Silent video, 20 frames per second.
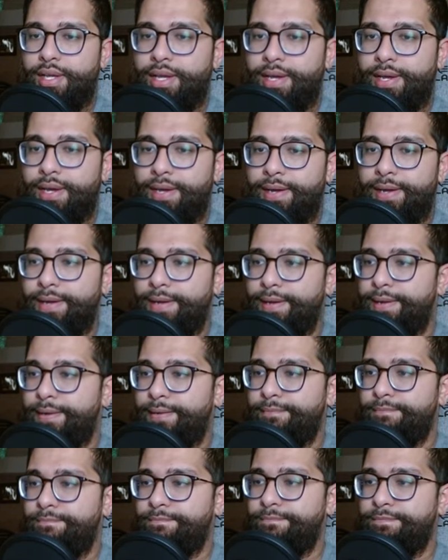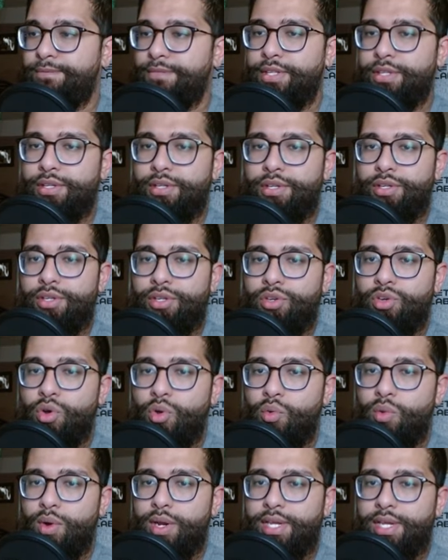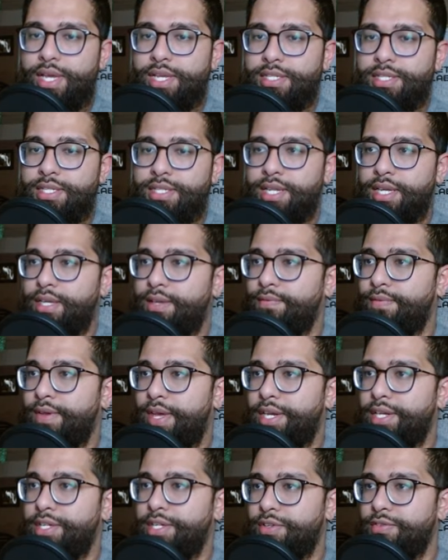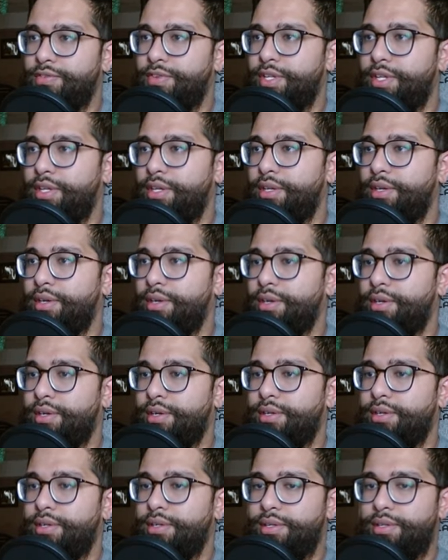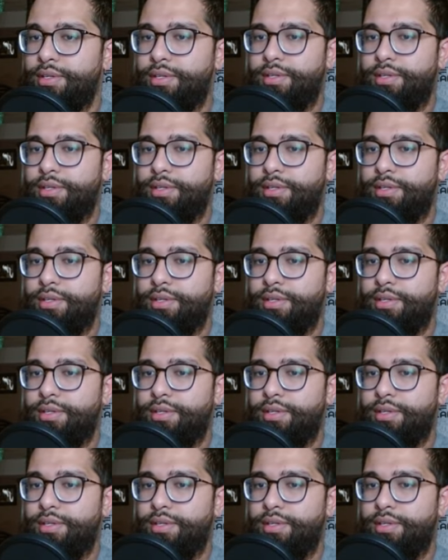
Um, no one case to take advantage of here.